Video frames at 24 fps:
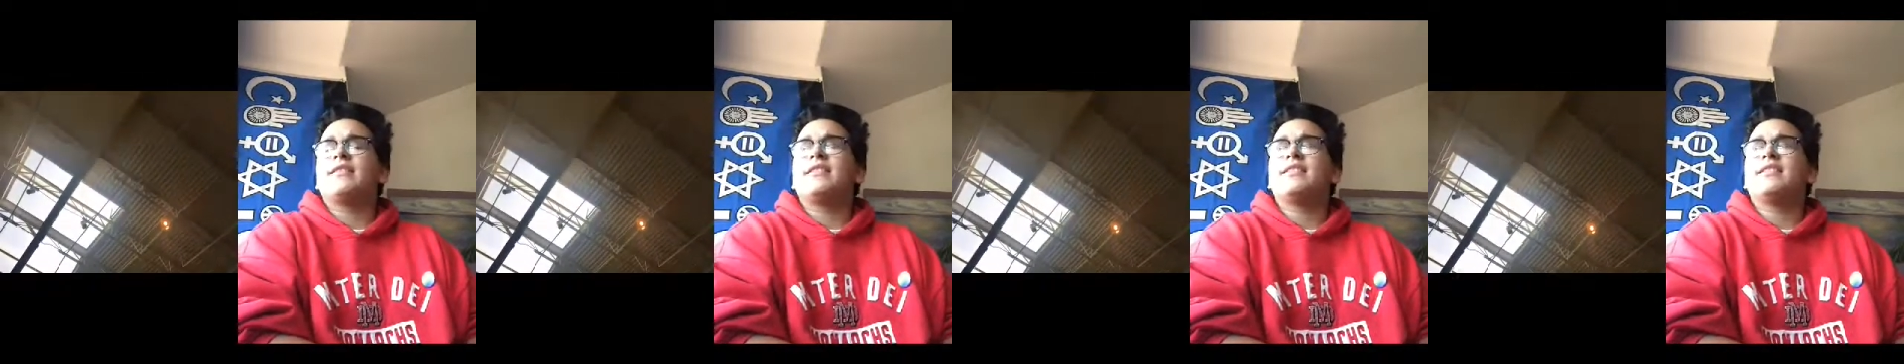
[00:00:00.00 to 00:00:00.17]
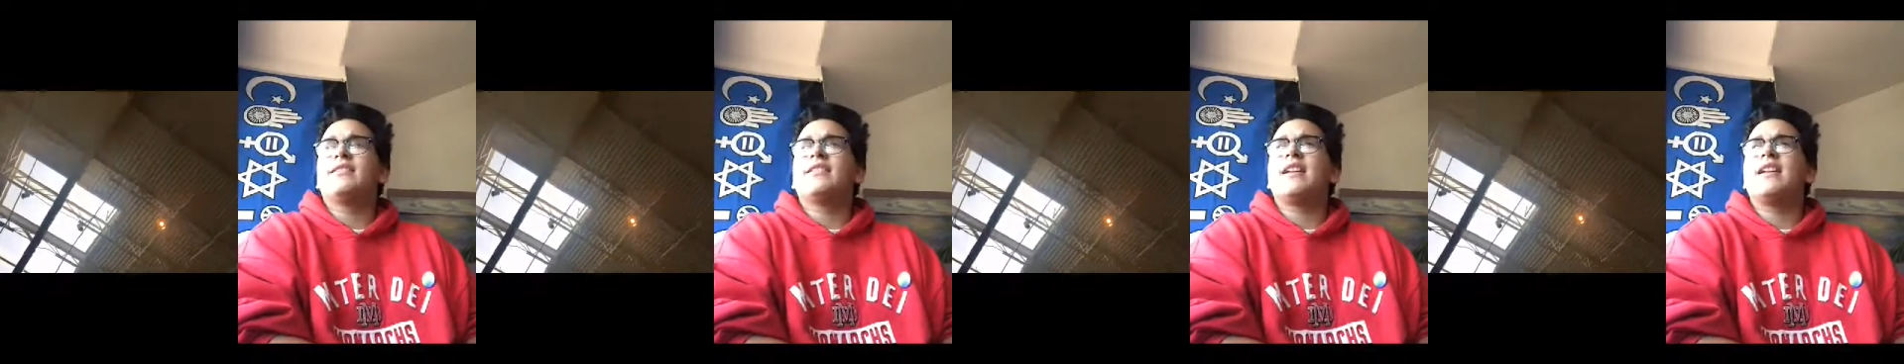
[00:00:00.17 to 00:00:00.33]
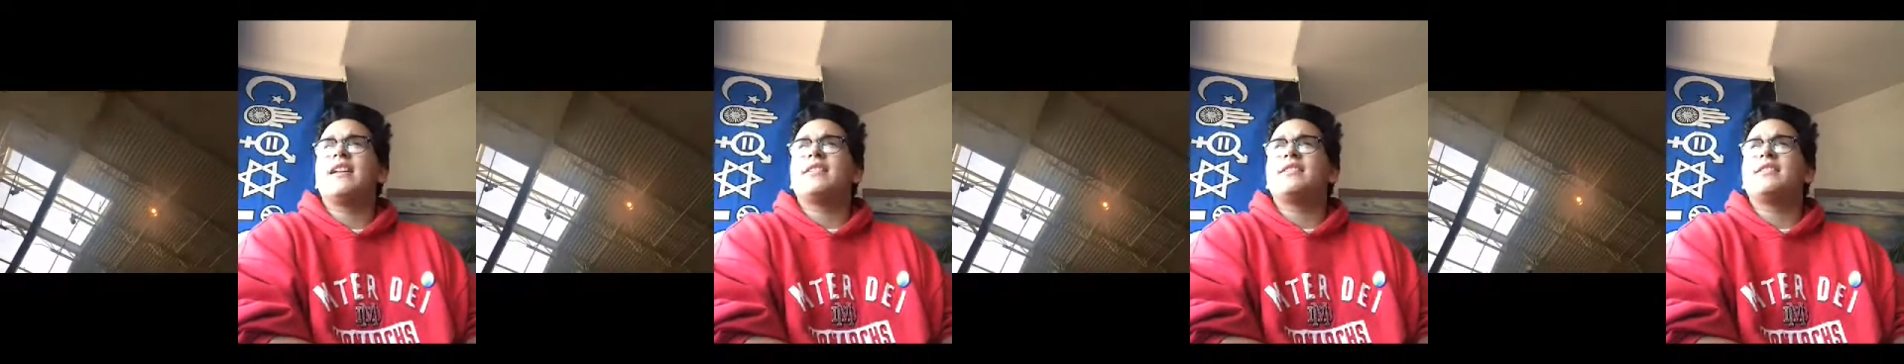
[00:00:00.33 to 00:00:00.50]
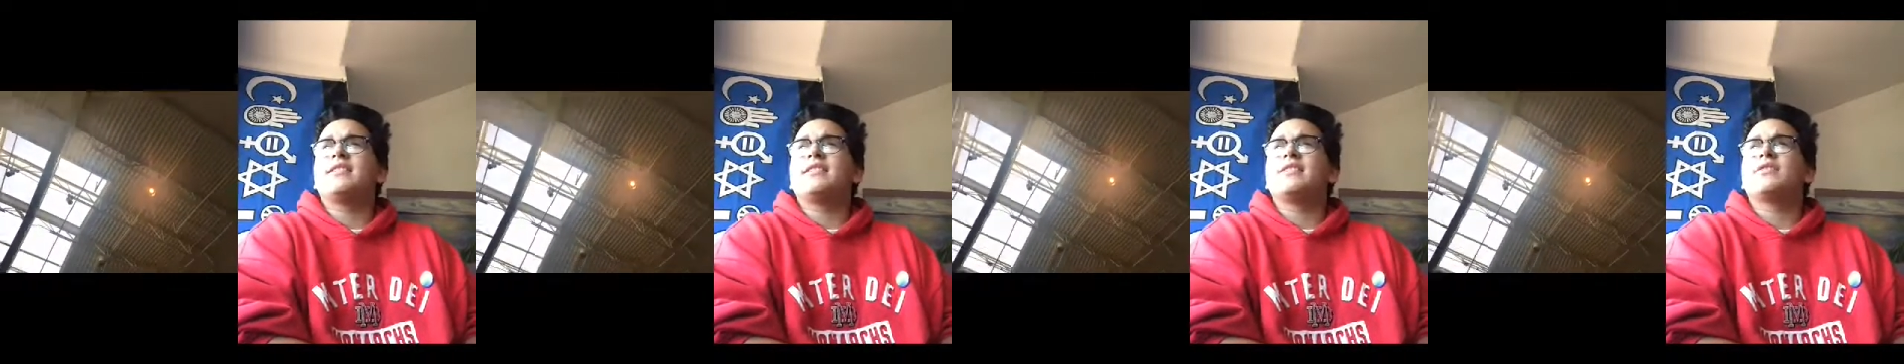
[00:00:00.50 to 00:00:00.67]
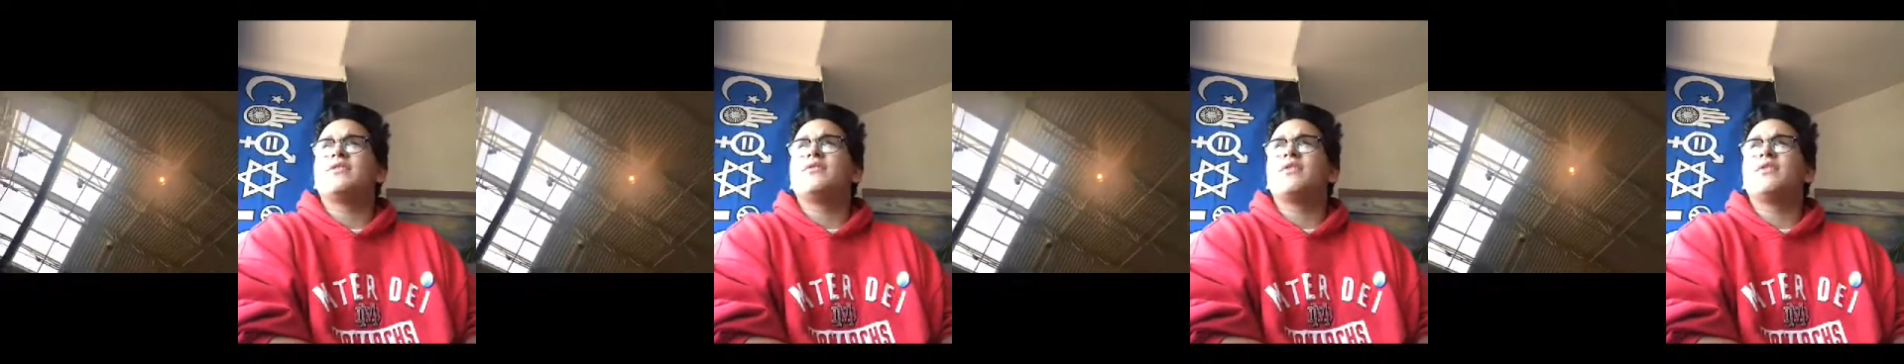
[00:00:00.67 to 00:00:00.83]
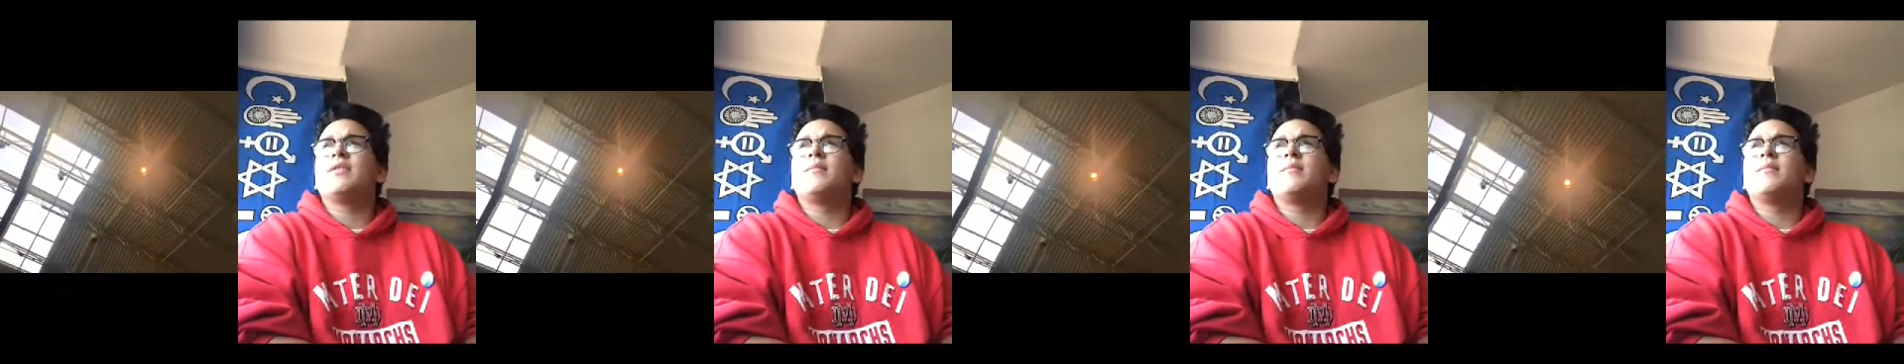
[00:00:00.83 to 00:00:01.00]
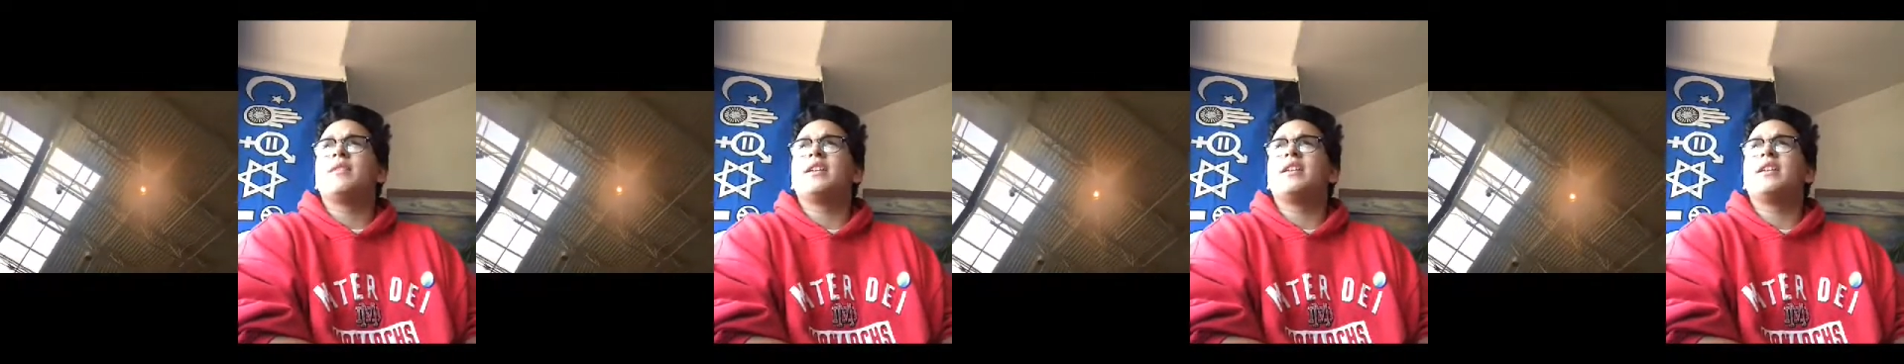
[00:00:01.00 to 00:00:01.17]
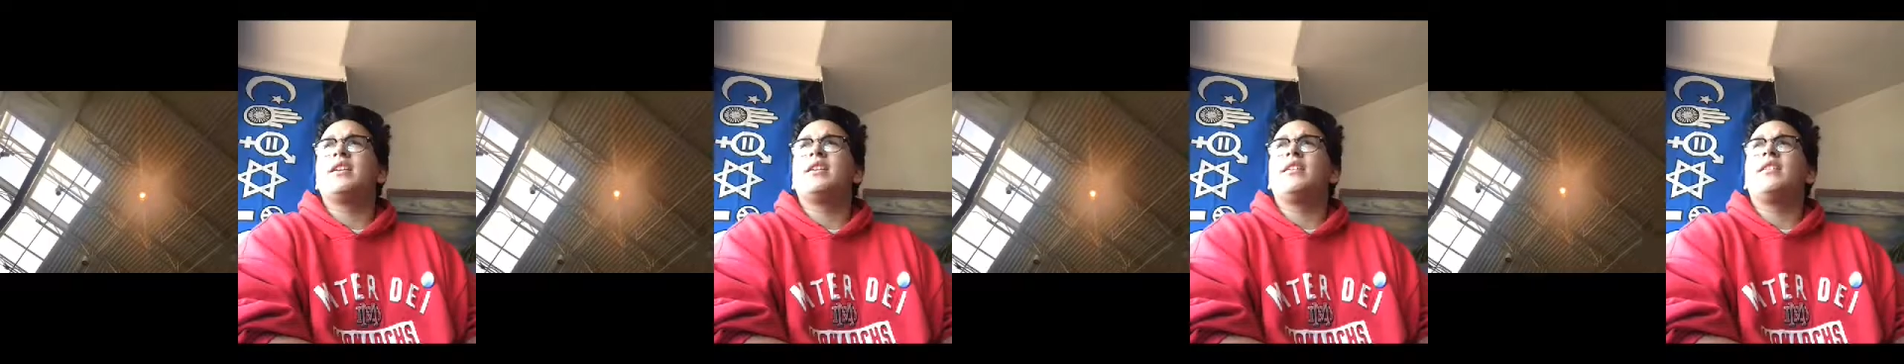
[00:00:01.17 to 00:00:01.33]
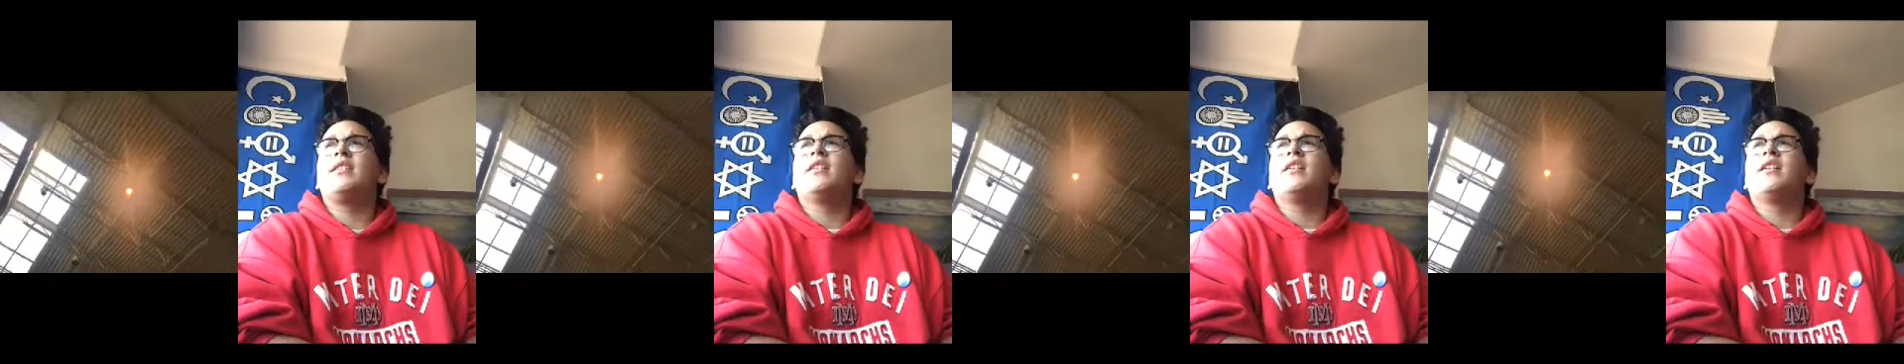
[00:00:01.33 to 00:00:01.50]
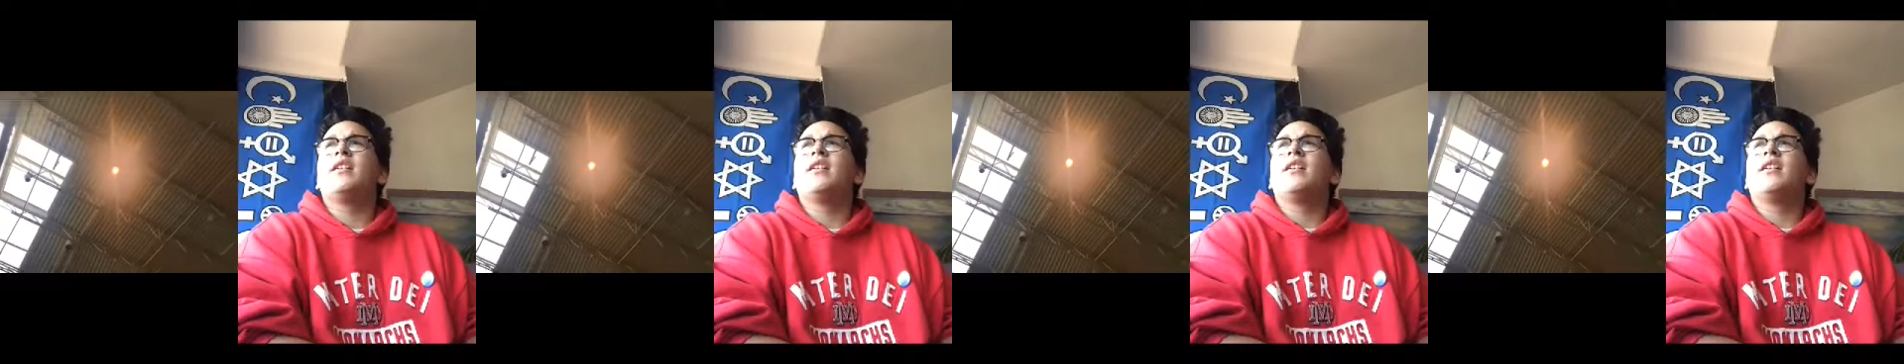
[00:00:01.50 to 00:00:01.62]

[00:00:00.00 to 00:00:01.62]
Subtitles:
that is extremely